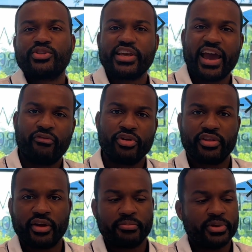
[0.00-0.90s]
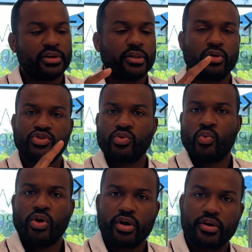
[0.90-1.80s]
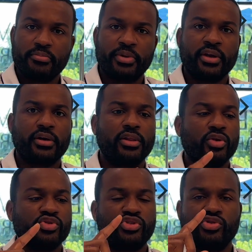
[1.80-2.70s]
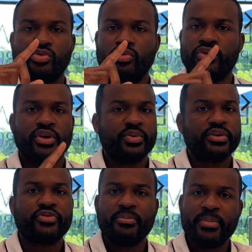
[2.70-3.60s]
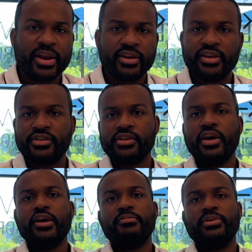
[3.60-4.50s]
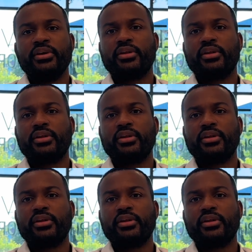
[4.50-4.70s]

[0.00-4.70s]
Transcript: to everything, being close to work, being close to, different amenities, being